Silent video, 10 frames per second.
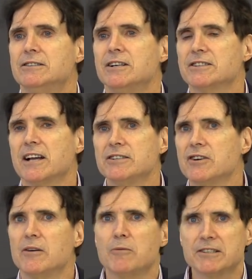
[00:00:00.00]
Just like
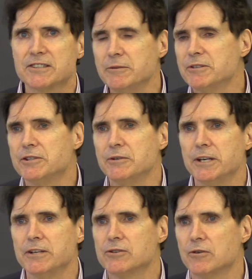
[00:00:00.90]
John Wesley was
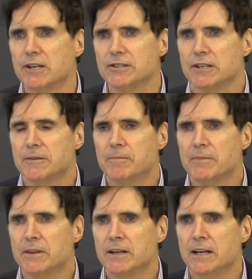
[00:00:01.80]
doing in Georgia.
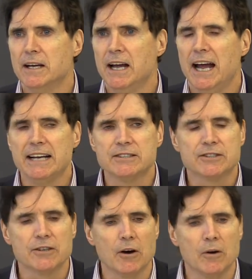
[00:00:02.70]
And
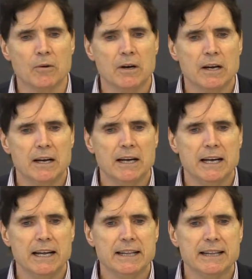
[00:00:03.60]
so
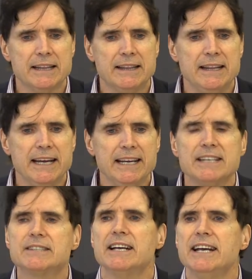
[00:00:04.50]
it
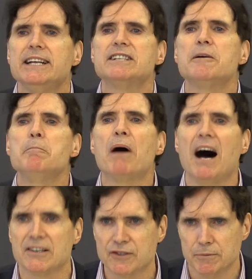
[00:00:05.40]
is, it is
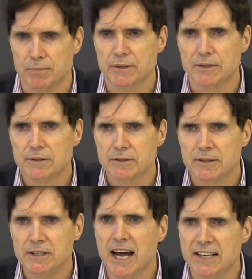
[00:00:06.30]
impossible.
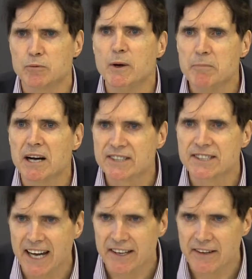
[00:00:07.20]
Yes, we
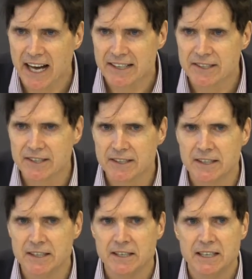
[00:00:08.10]
must say that.
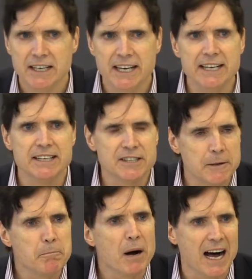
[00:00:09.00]
It is
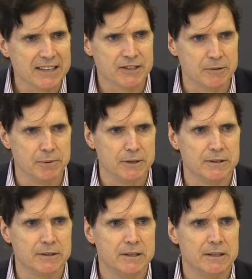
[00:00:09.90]
impossible